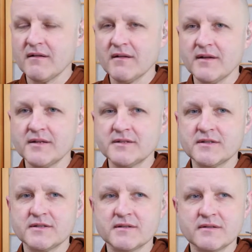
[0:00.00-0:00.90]

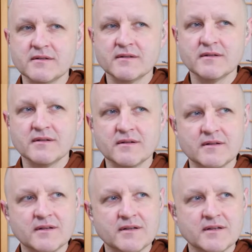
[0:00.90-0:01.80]
It's
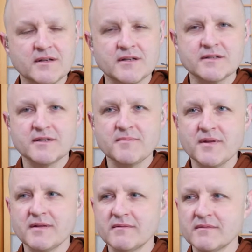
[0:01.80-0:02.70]

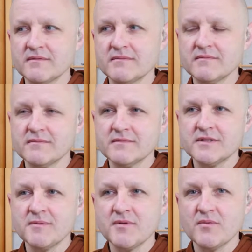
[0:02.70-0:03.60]
something
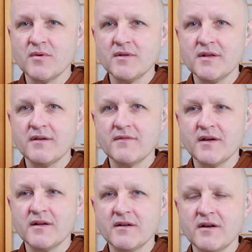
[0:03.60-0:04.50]
worthy of
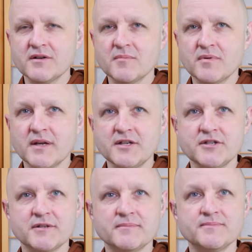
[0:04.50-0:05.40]
kind of
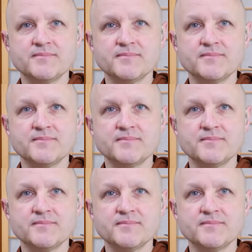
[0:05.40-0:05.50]
contemplation,